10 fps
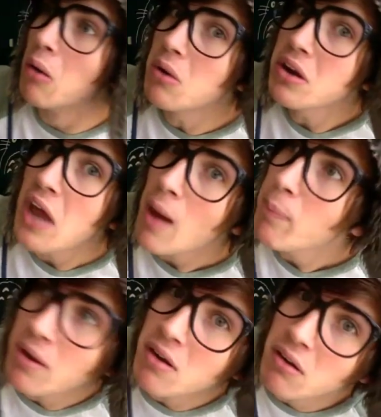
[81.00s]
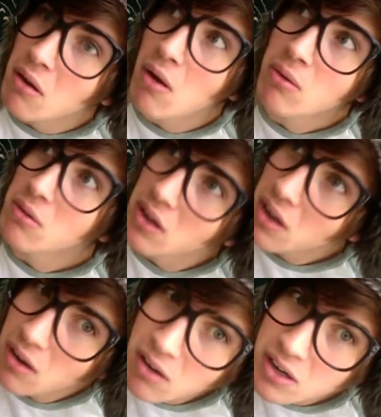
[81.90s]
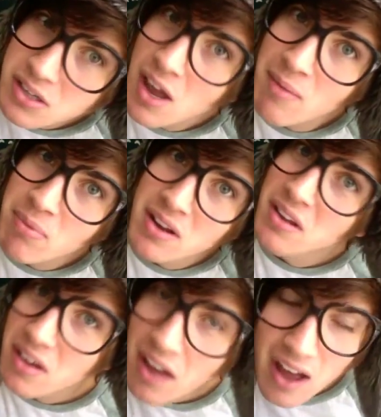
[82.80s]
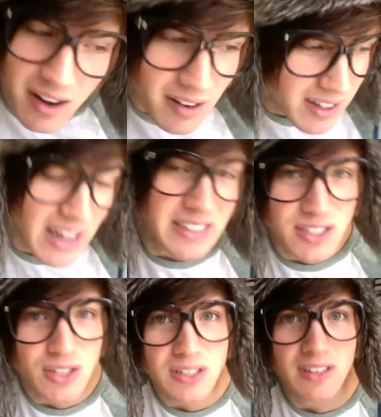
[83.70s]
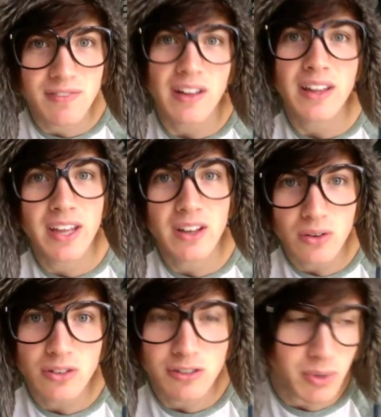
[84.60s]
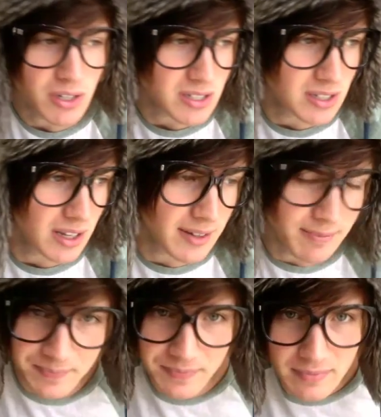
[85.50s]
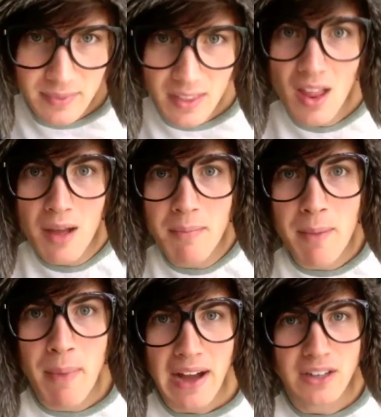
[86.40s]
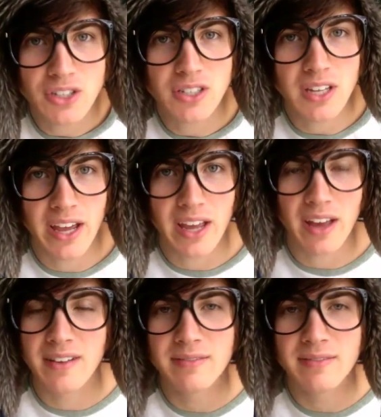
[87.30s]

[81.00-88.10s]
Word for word: what happened? Oh, dear, it's happening again. Like, I seriously felt like an old person. Like, my back just, like,